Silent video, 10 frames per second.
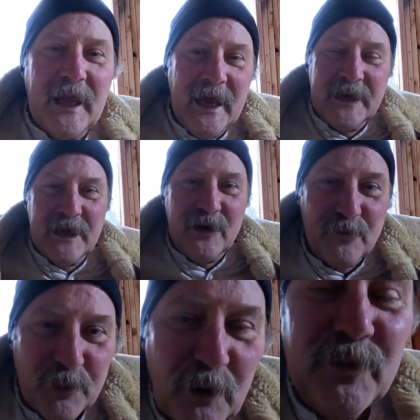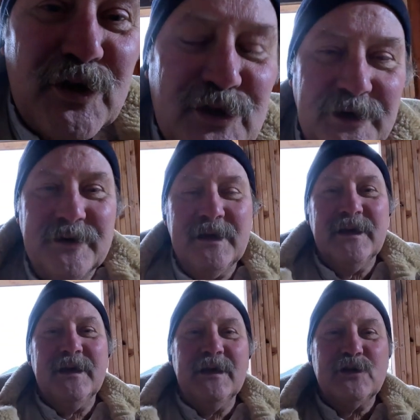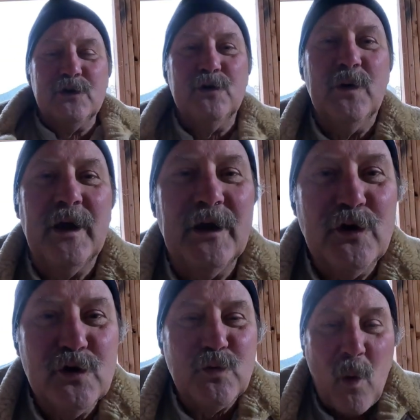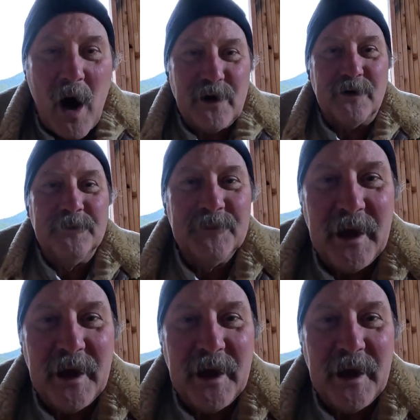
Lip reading: getting permission to use water.